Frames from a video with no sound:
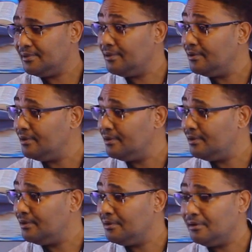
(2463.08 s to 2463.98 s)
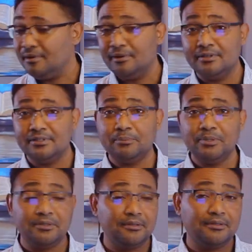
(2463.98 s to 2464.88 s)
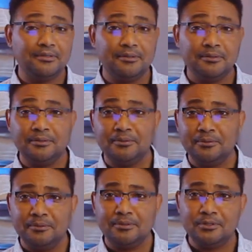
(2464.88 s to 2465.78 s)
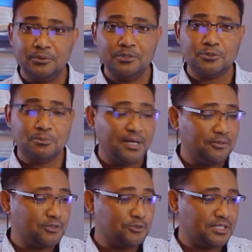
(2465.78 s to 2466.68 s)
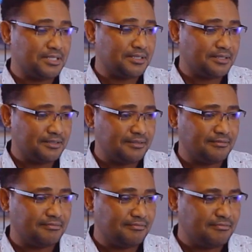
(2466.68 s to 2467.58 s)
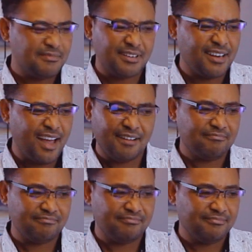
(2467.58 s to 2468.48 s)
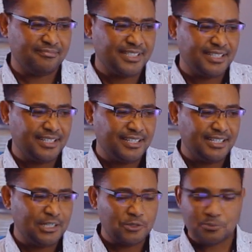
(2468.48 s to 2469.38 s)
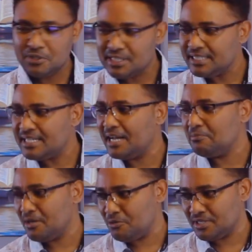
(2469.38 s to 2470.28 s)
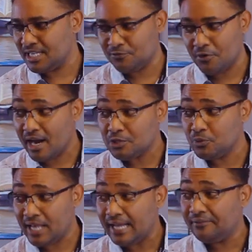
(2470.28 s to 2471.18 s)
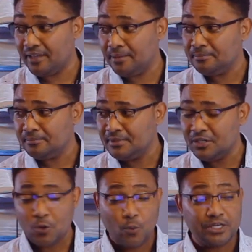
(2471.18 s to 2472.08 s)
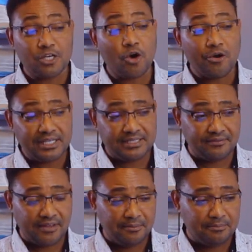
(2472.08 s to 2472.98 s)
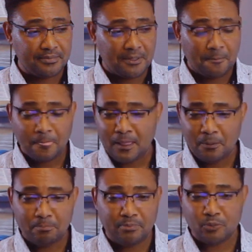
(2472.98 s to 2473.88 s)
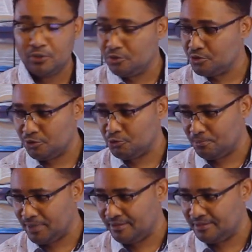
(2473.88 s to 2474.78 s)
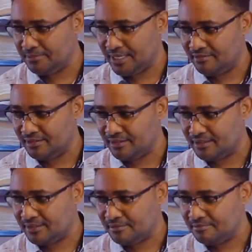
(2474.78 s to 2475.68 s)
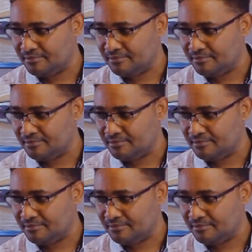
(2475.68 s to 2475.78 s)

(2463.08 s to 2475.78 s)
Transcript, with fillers: Huh? JP, did we used to burn those trees? Nah. It was mostly done by those guys. For us, we had them, we decorated them, but we used not to burn them, I think.